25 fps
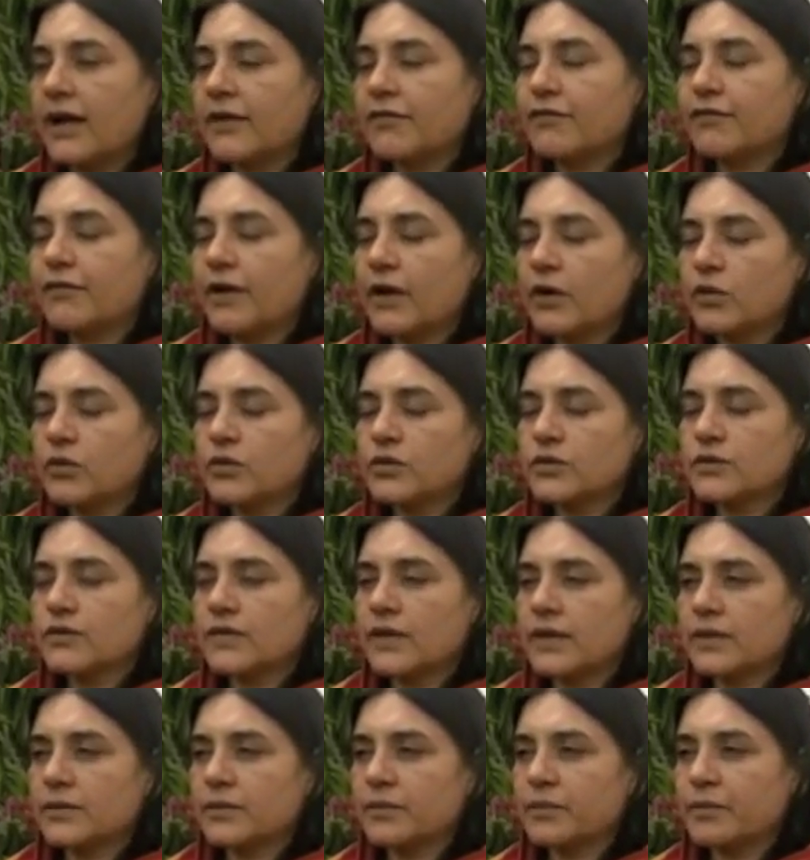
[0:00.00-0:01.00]
I found
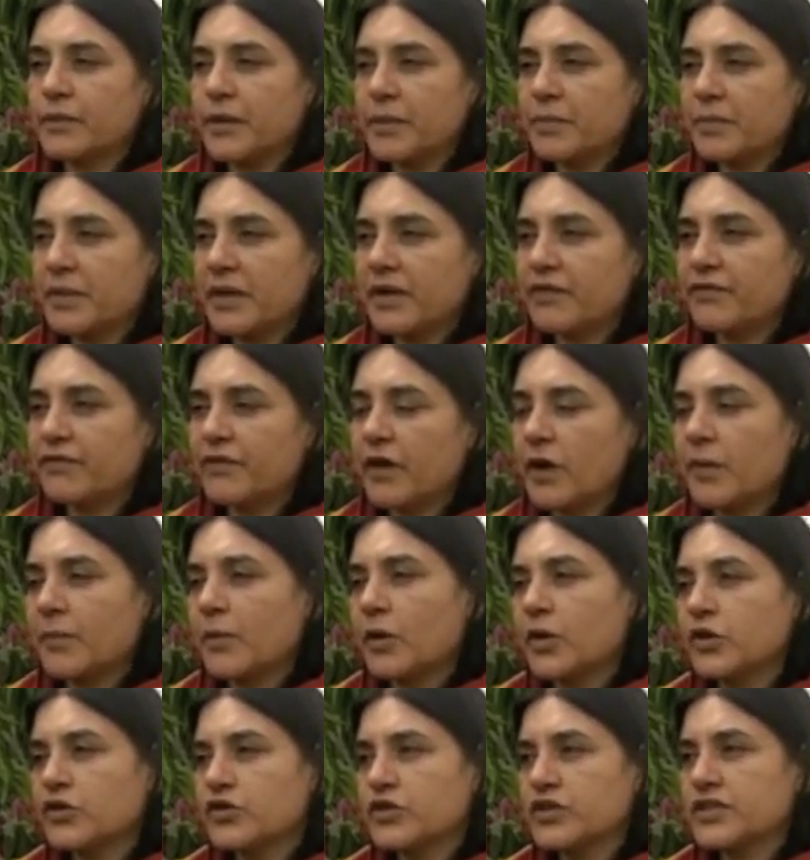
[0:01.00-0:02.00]
that people are far
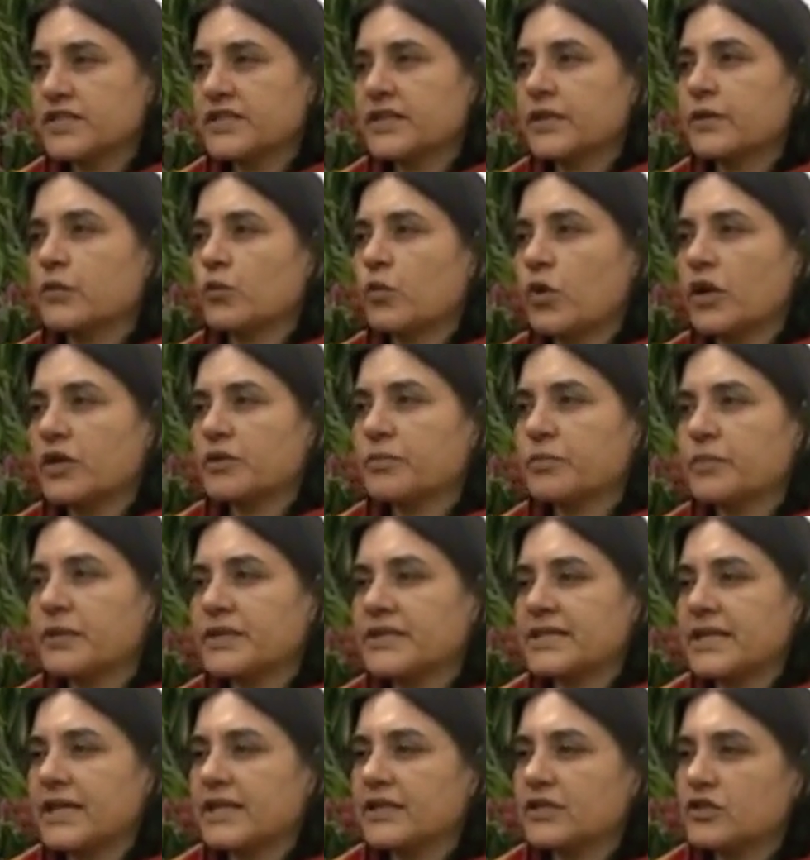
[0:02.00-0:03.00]
more interested in what
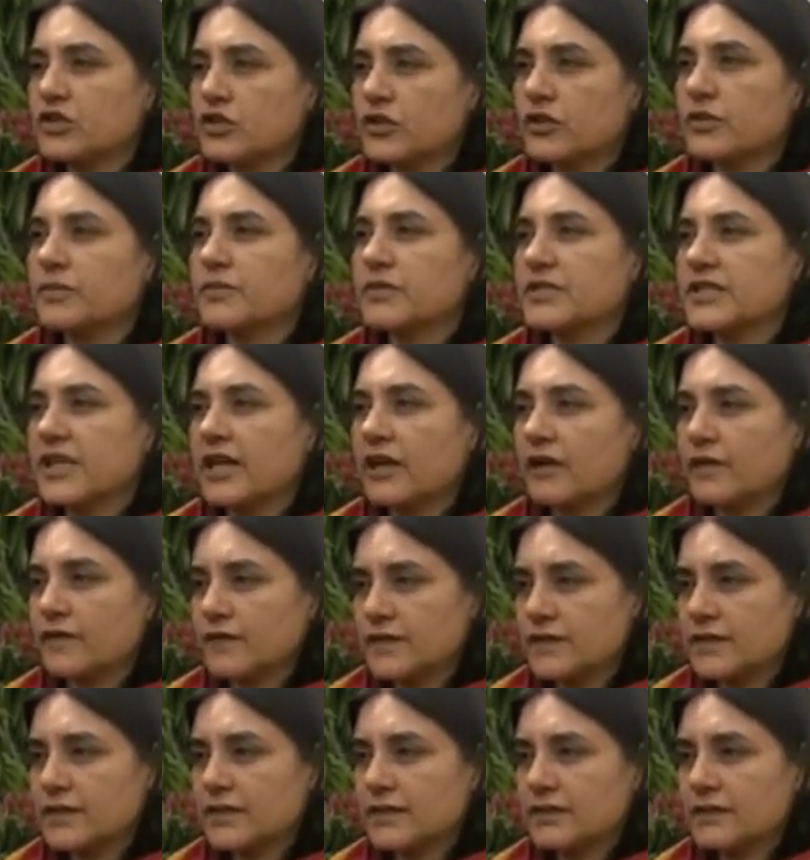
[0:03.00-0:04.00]
pertains to themselves
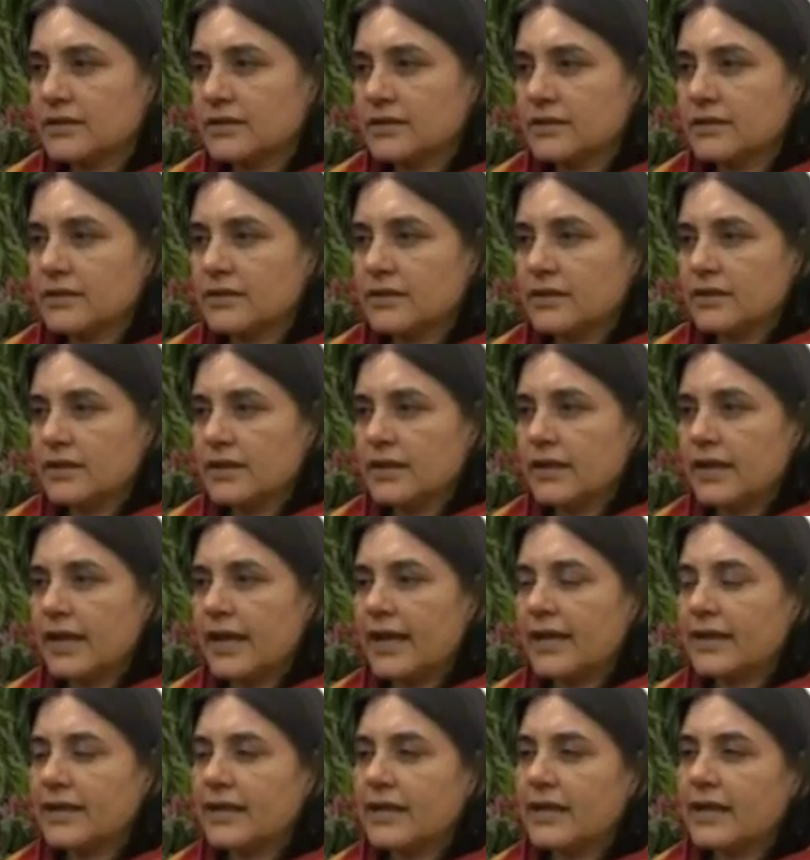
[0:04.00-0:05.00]

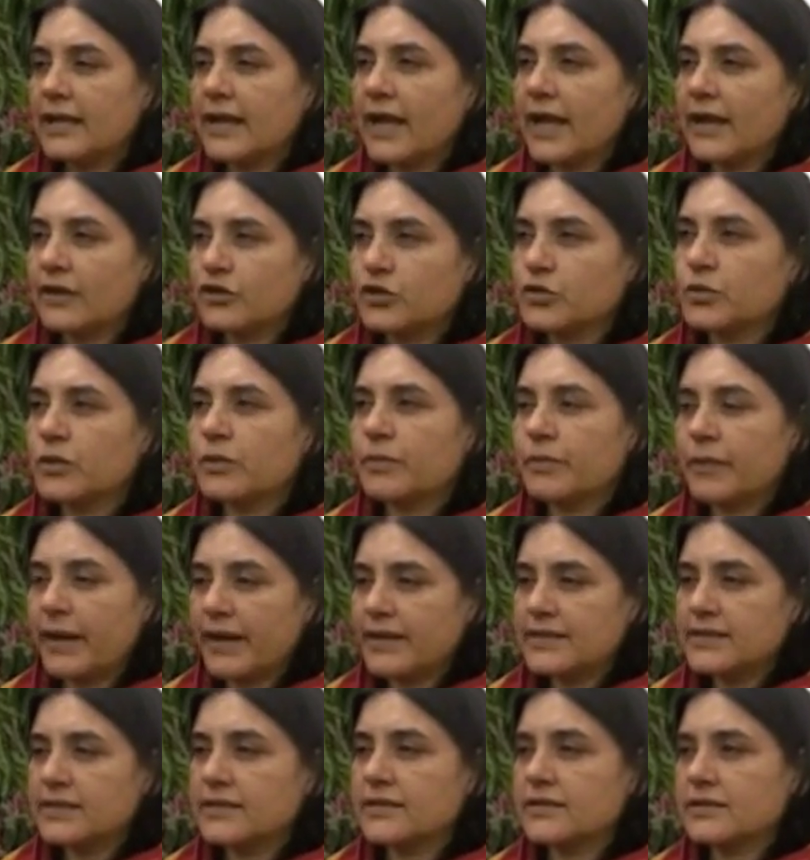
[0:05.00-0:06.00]
and in actual
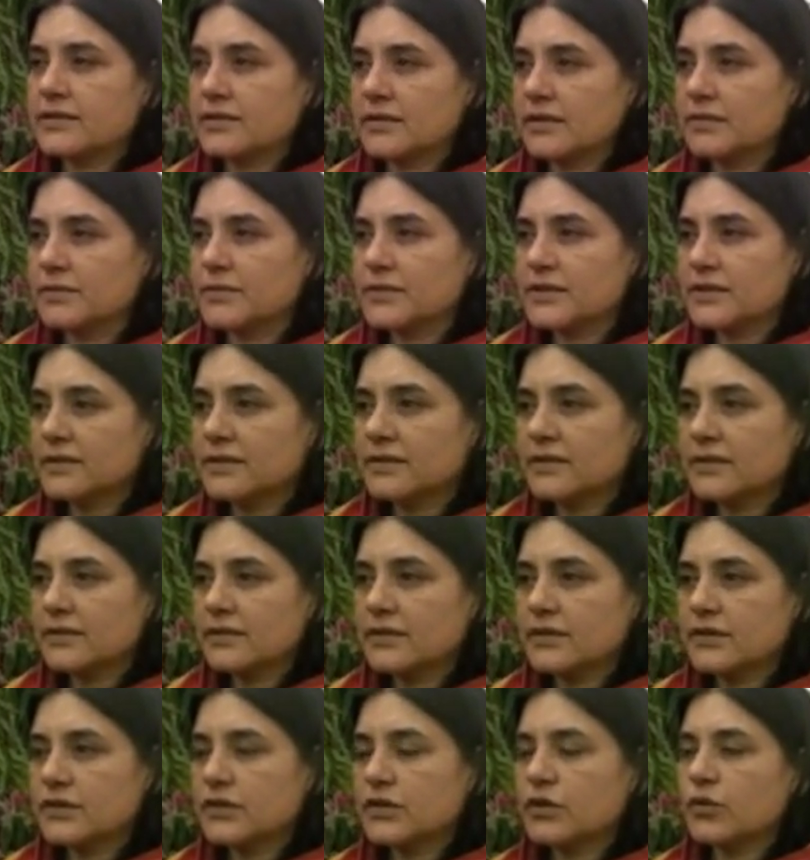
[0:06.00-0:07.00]
practical terms.
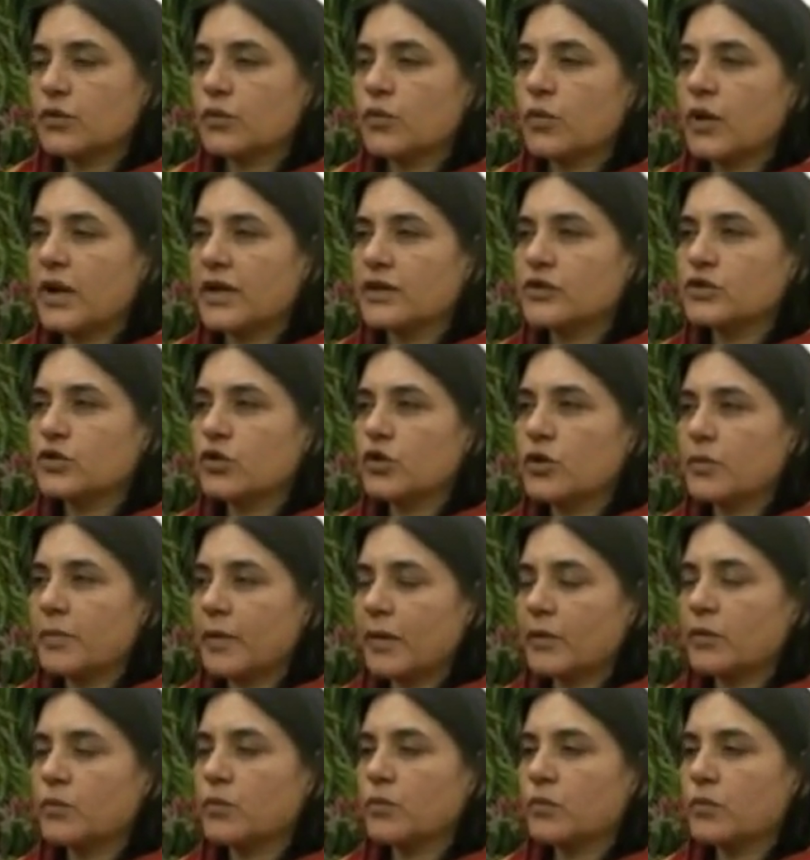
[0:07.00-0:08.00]
So I talk
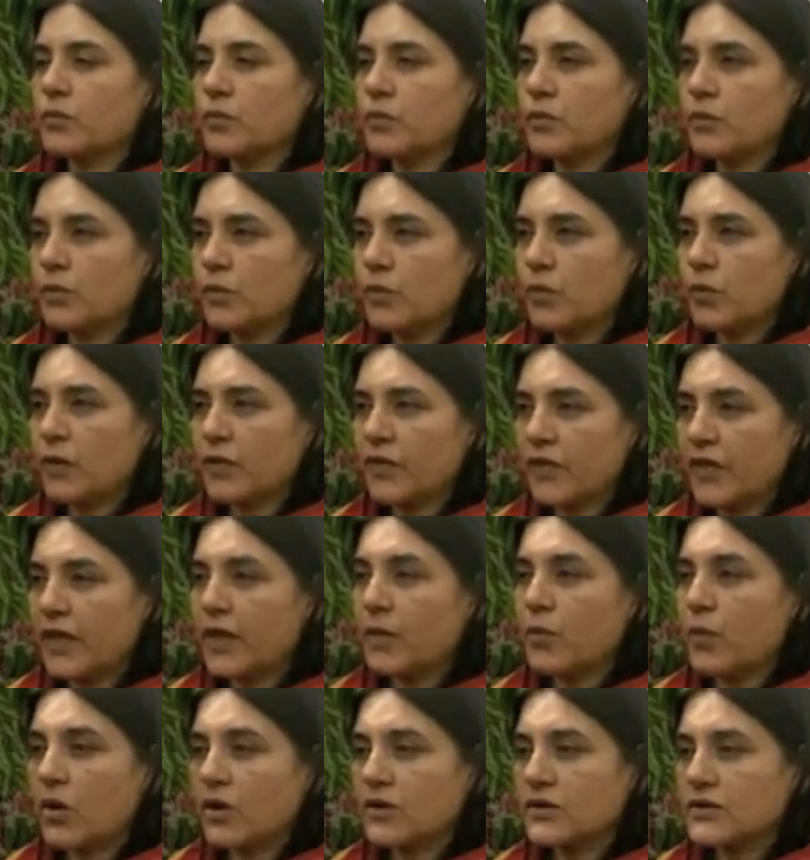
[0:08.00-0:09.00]
about what
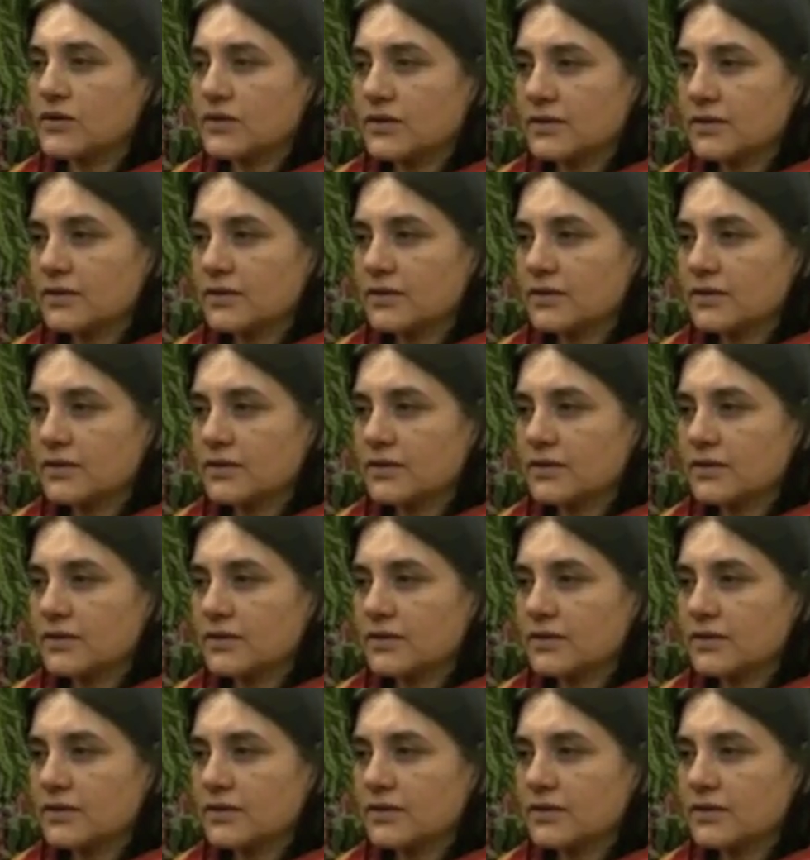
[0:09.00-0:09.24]
they want.